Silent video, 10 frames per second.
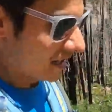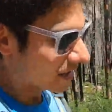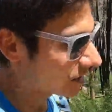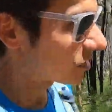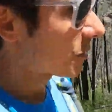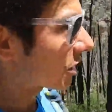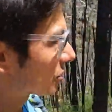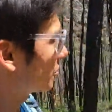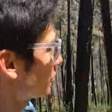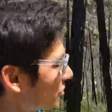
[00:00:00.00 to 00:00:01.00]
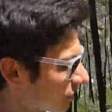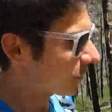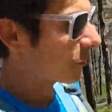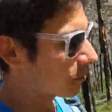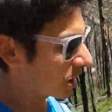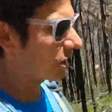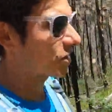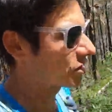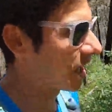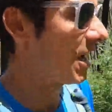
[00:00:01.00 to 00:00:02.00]
getting some altitude stuff for
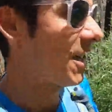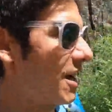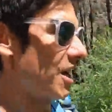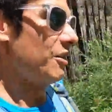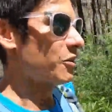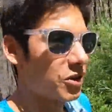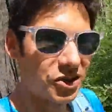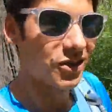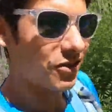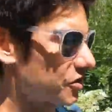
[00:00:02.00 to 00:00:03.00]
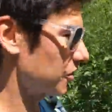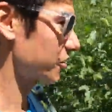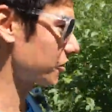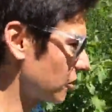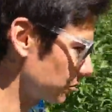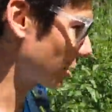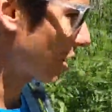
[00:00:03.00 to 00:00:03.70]
pikes, focus on the stairs and all on